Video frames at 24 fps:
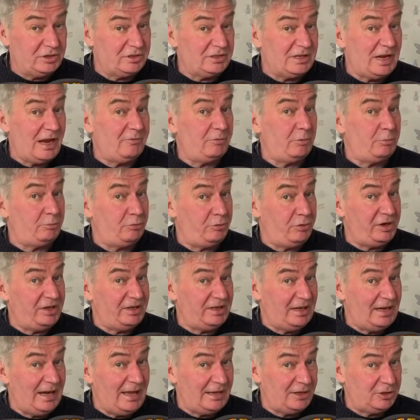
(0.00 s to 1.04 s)
have a
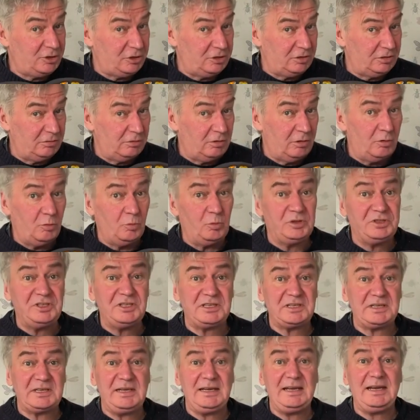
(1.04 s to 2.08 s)
predilection, which is
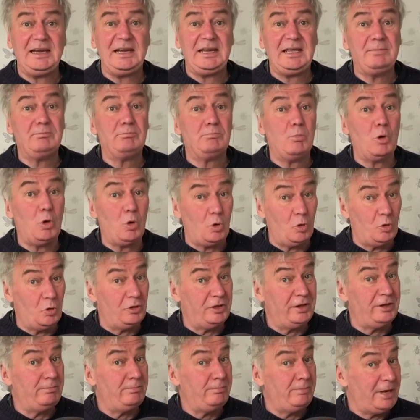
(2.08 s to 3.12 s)
clearly more
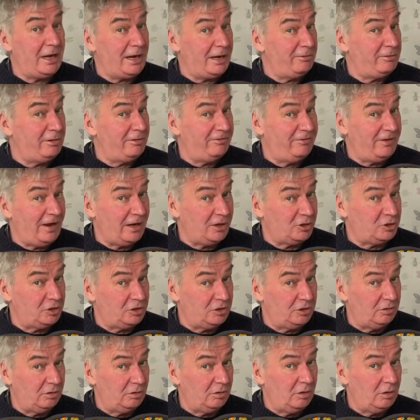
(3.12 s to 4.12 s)
than mere affection,